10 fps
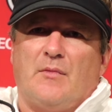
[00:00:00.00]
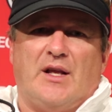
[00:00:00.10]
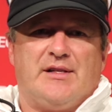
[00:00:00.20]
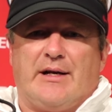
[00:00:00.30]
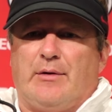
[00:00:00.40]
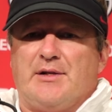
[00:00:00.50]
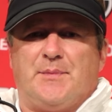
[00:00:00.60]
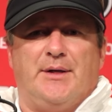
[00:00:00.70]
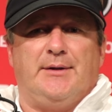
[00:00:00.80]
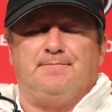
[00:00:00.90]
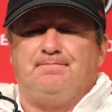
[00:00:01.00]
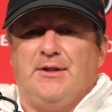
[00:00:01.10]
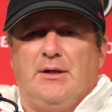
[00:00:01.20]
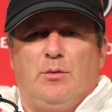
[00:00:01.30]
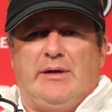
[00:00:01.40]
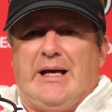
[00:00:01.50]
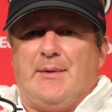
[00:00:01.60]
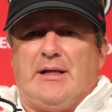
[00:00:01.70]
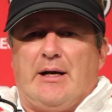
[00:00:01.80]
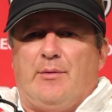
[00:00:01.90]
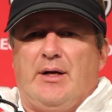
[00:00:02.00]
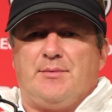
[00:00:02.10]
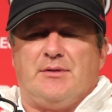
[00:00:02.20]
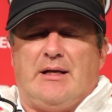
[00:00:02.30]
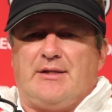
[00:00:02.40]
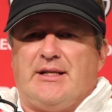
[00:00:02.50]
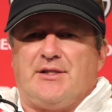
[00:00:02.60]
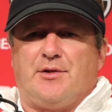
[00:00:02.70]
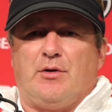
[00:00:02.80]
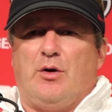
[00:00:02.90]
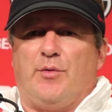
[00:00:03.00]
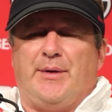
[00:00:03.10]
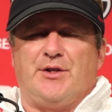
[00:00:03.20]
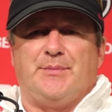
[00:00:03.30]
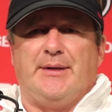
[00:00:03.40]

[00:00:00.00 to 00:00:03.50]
He's had a great spring. We gave him a lot of reps, a lot of chance to grow with Pierce